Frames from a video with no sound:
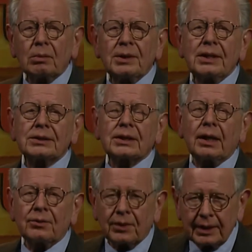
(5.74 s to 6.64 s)
in this
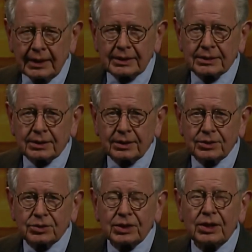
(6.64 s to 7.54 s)
country is
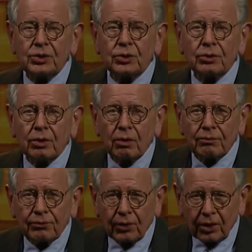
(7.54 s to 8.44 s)
senior
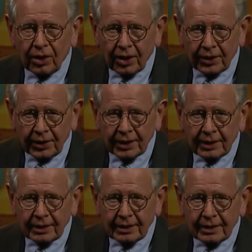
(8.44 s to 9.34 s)
fraud
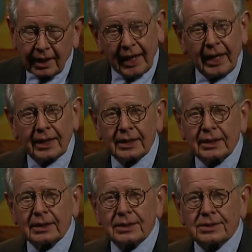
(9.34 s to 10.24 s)
and
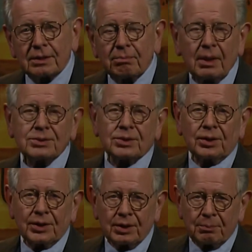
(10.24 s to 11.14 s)
some muscle
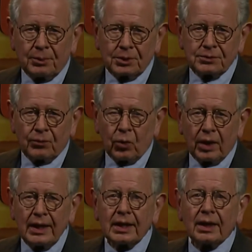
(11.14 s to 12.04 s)
in the push for
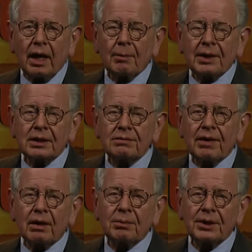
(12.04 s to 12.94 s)
economic
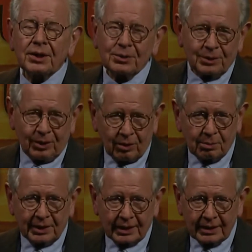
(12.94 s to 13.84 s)
development in
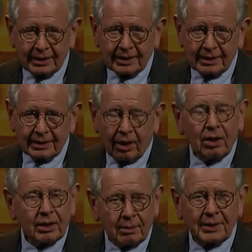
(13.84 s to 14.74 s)
Oklahoma. All
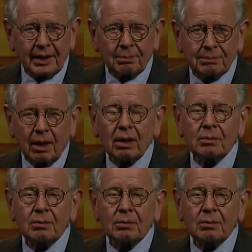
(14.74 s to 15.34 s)
coming up on